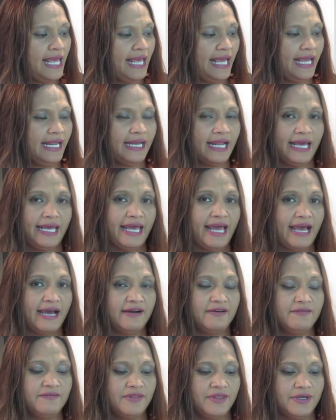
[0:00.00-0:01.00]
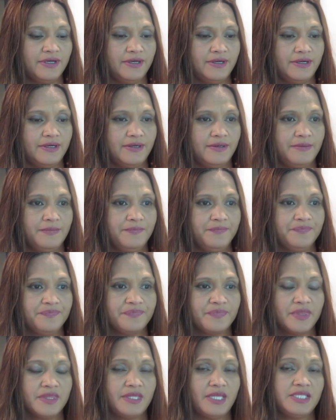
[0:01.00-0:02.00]
And I have
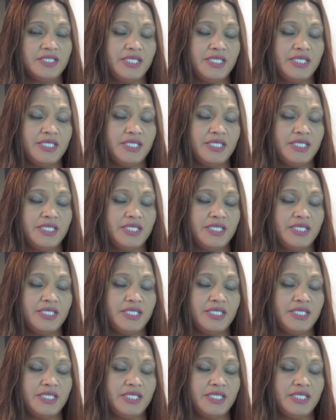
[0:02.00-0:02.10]
the